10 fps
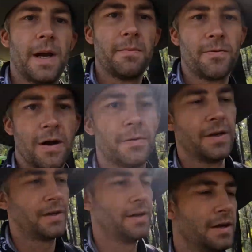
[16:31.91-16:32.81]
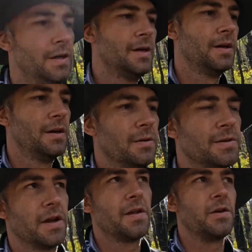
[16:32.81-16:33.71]
campground
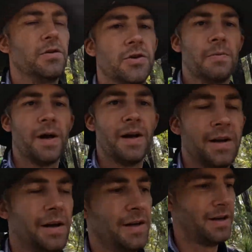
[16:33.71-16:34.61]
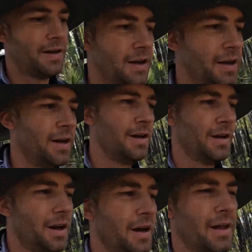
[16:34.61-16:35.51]
is another YouTuber.
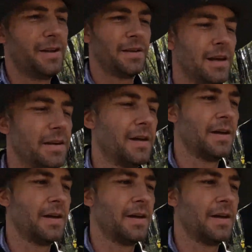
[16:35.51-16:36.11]
He said